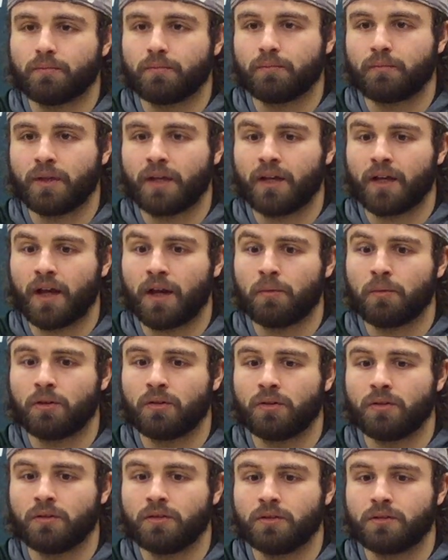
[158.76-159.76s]
Being
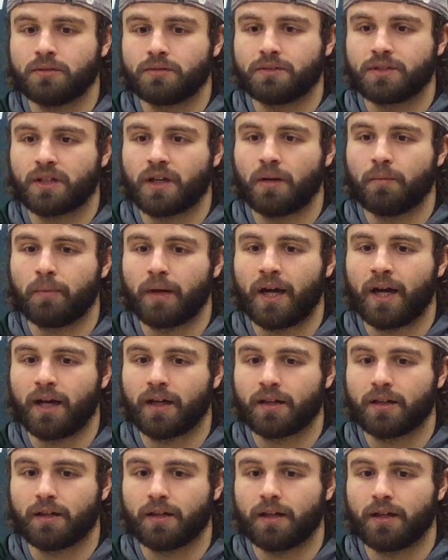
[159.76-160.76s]
able to come
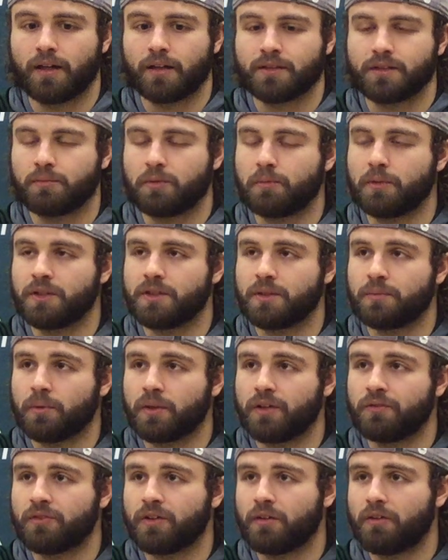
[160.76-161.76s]
back to Bemidji, play
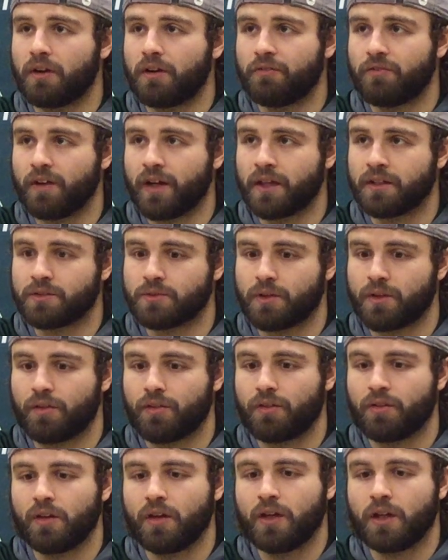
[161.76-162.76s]
in front of our fans
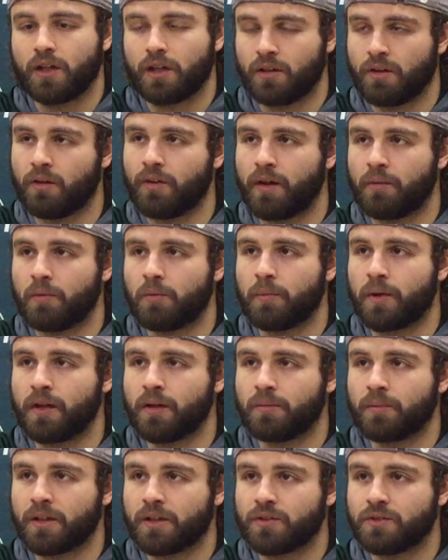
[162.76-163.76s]
with, you know, that
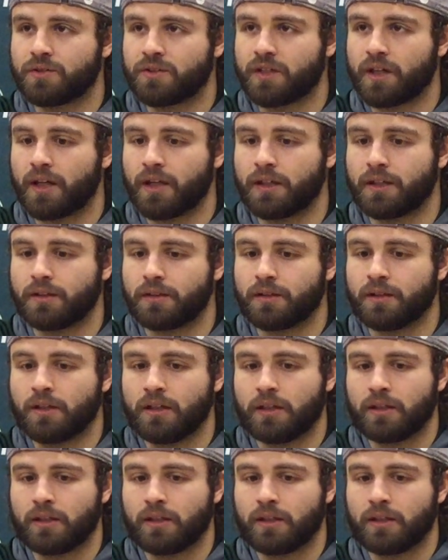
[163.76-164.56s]
momentum, like you said, and